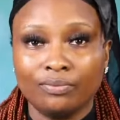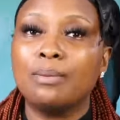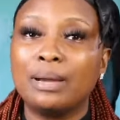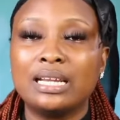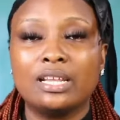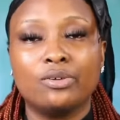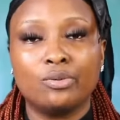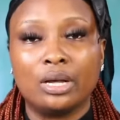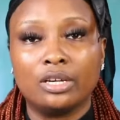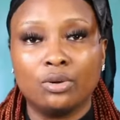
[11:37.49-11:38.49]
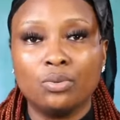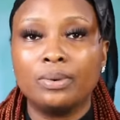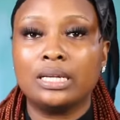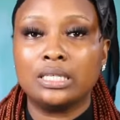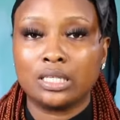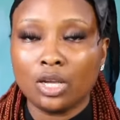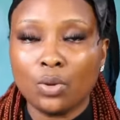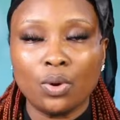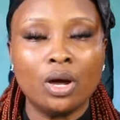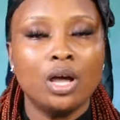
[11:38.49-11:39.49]
A man and a woman is
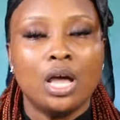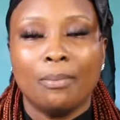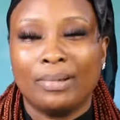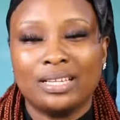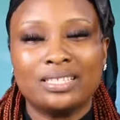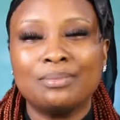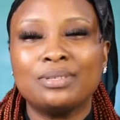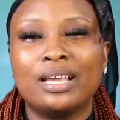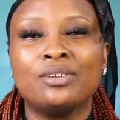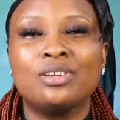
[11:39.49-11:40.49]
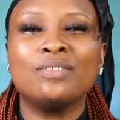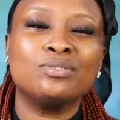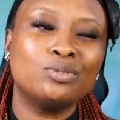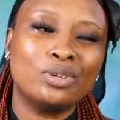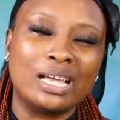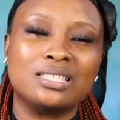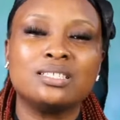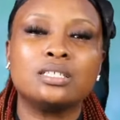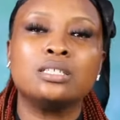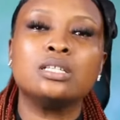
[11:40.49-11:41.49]
equal, but at the same time, you have to look at
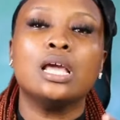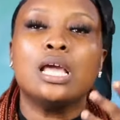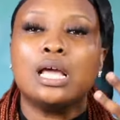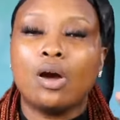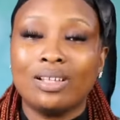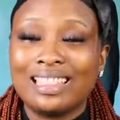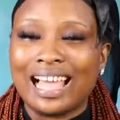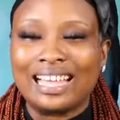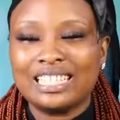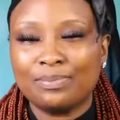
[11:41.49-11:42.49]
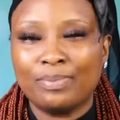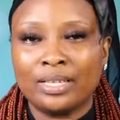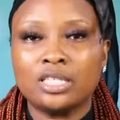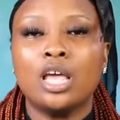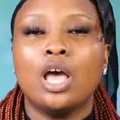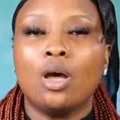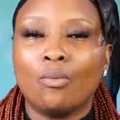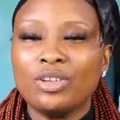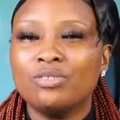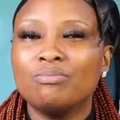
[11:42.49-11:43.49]
it in other aspects.
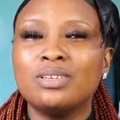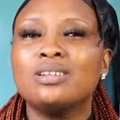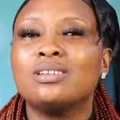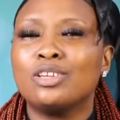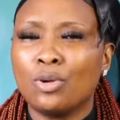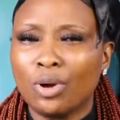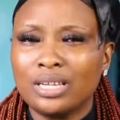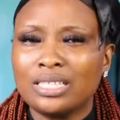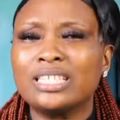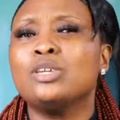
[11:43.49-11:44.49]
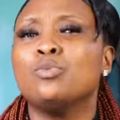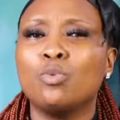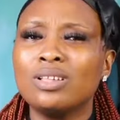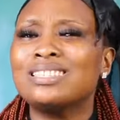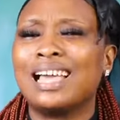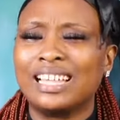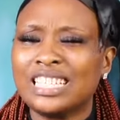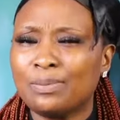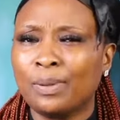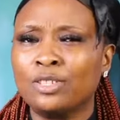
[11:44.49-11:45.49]
When you mean equality, in what
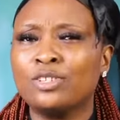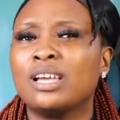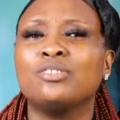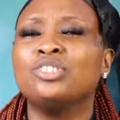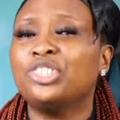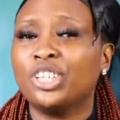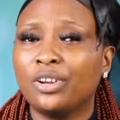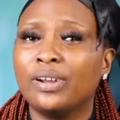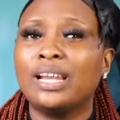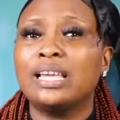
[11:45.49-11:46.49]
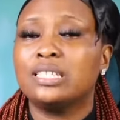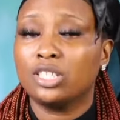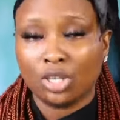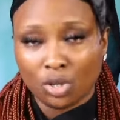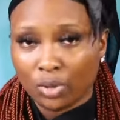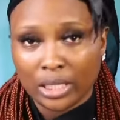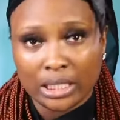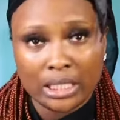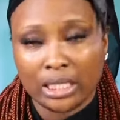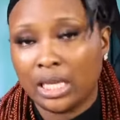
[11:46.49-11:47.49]
aspect? You cannot generalize the
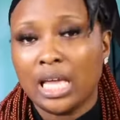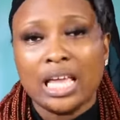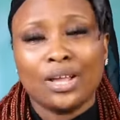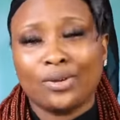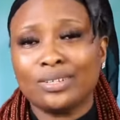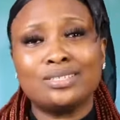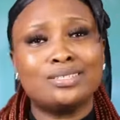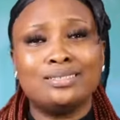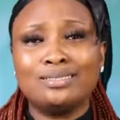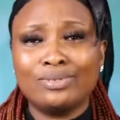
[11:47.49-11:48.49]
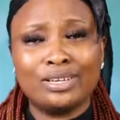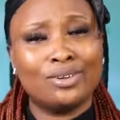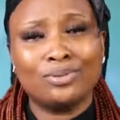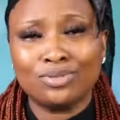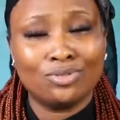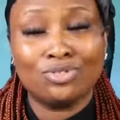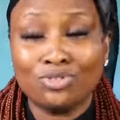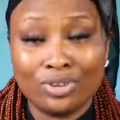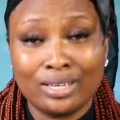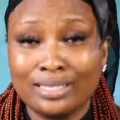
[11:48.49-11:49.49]
equality, because when it comes to
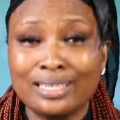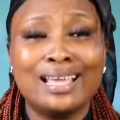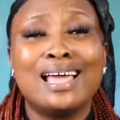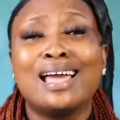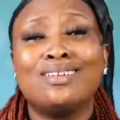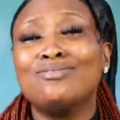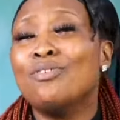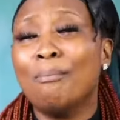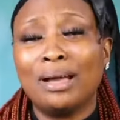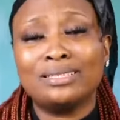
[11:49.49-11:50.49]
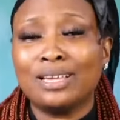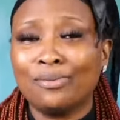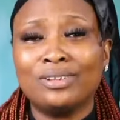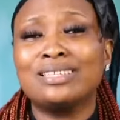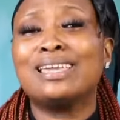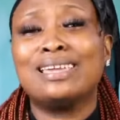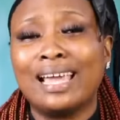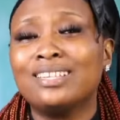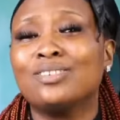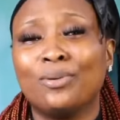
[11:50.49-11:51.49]
strength, no matter what, a
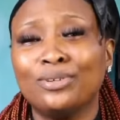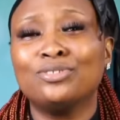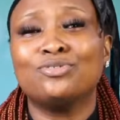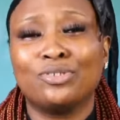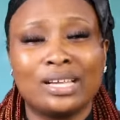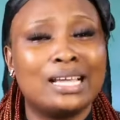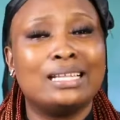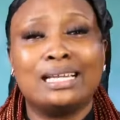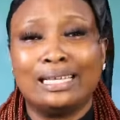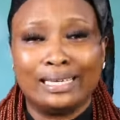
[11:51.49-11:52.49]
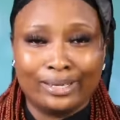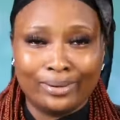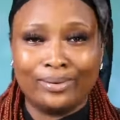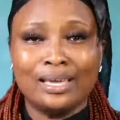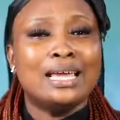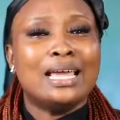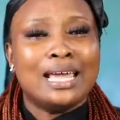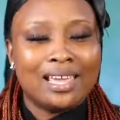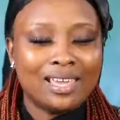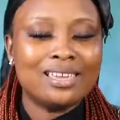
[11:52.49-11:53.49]
guy is always stronger than a girl.
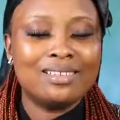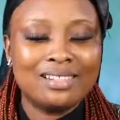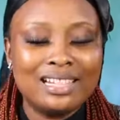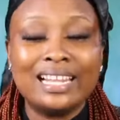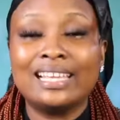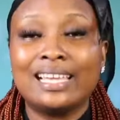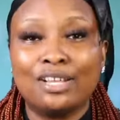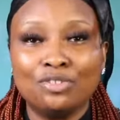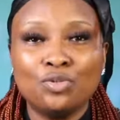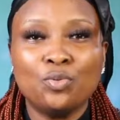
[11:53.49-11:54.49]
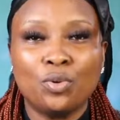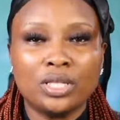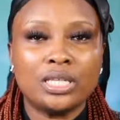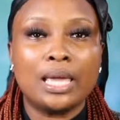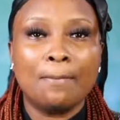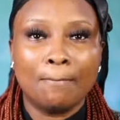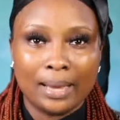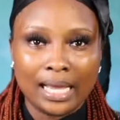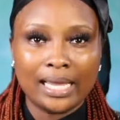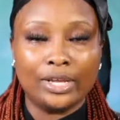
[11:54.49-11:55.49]
A lady can do what a
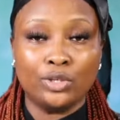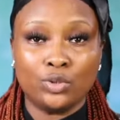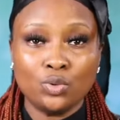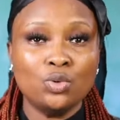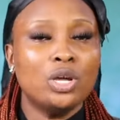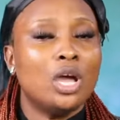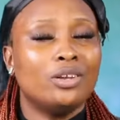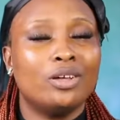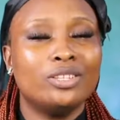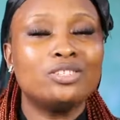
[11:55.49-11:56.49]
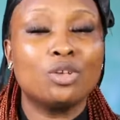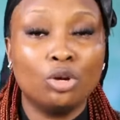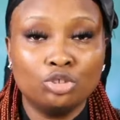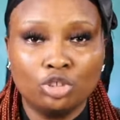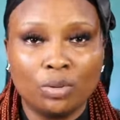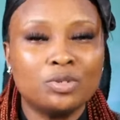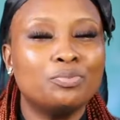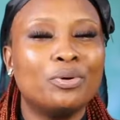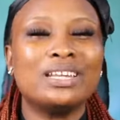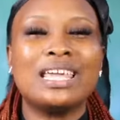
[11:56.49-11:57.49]
man can do, all these odd jobs,
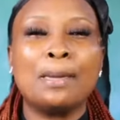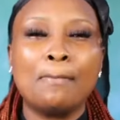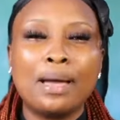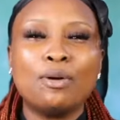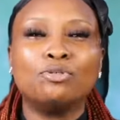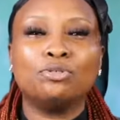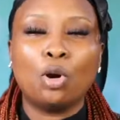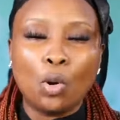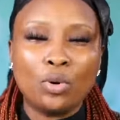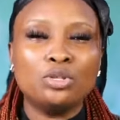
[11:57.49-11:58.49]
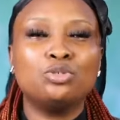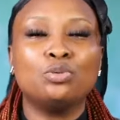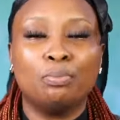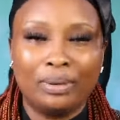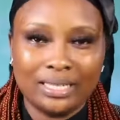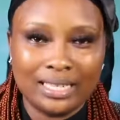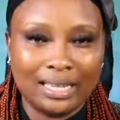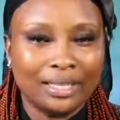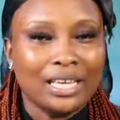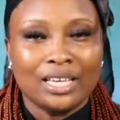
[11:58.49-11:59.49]
but a man will always do
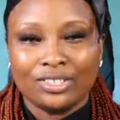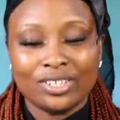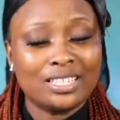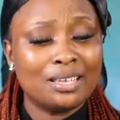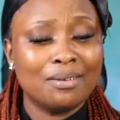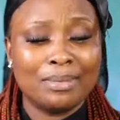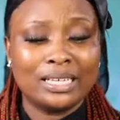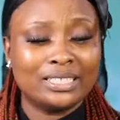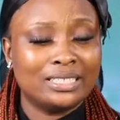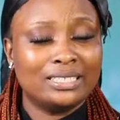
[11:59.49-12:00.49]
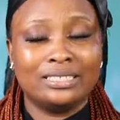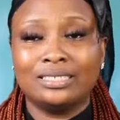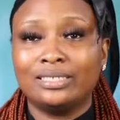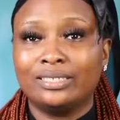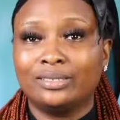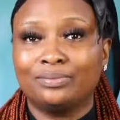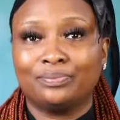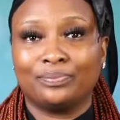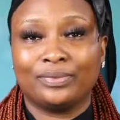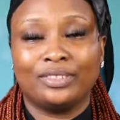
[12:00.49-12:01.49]
better. Just imagine
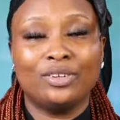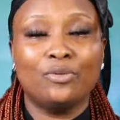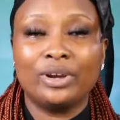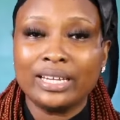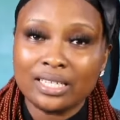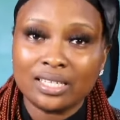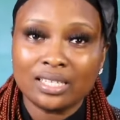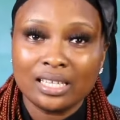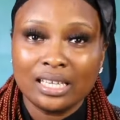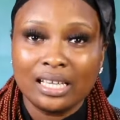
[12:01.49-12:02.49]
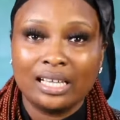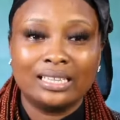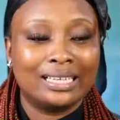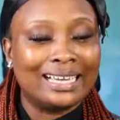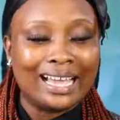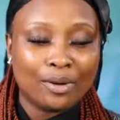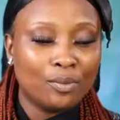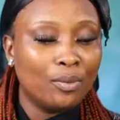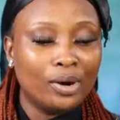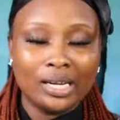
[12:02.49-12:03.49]
the race, the guy
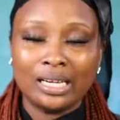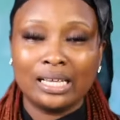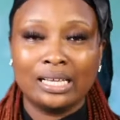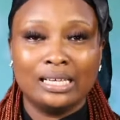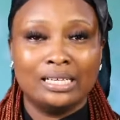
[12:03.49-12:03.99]
won.